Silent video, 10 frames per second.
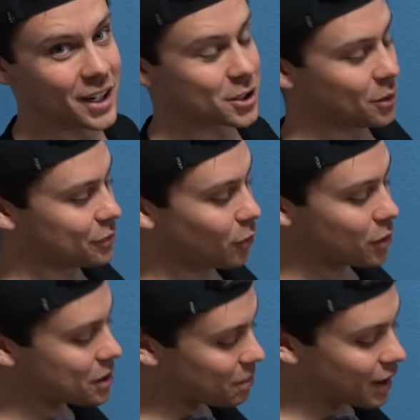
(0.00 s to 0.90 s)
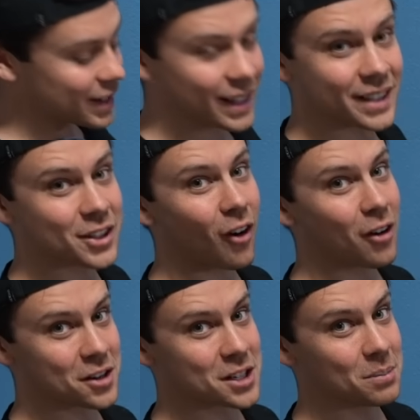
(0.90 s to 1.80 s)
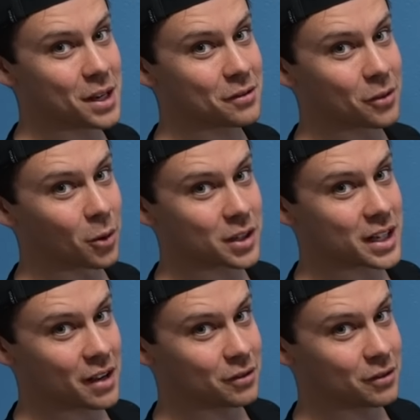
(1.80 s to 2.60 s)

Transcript: So for the money, it's hard to beat 48